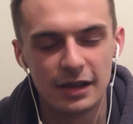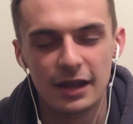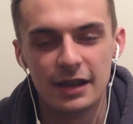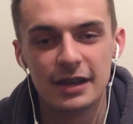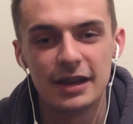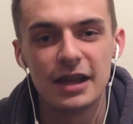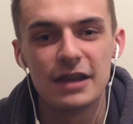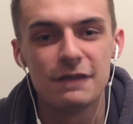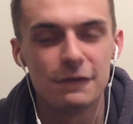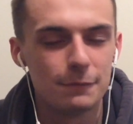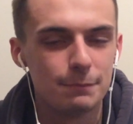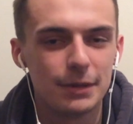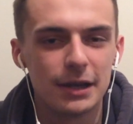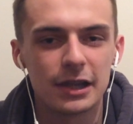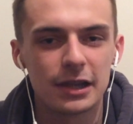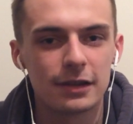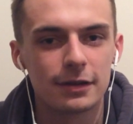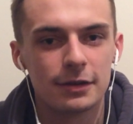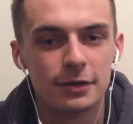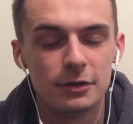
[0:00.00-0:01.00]
and Nathan
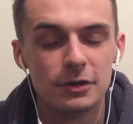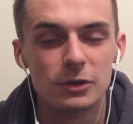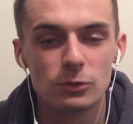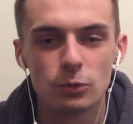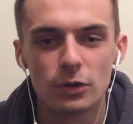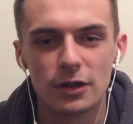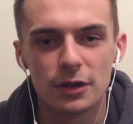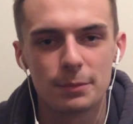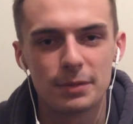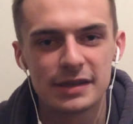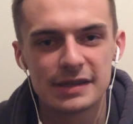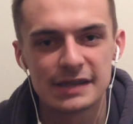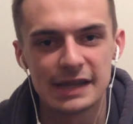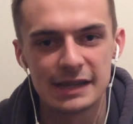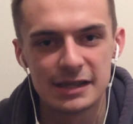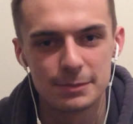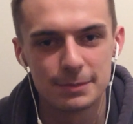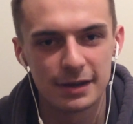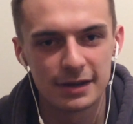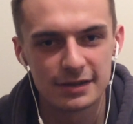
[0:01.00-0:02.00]
Baker, who is one of the best
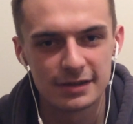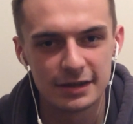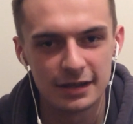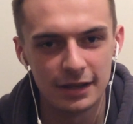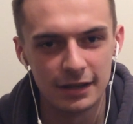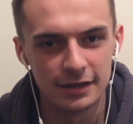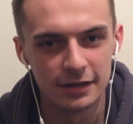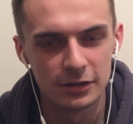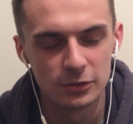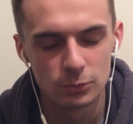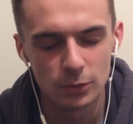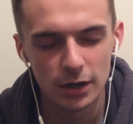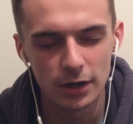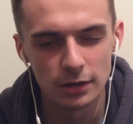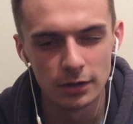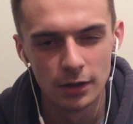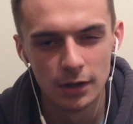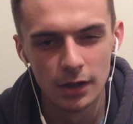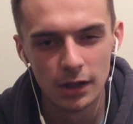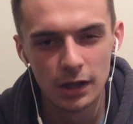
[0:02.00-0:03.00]
centre-backs in the league as
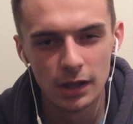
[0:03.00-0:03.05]
well.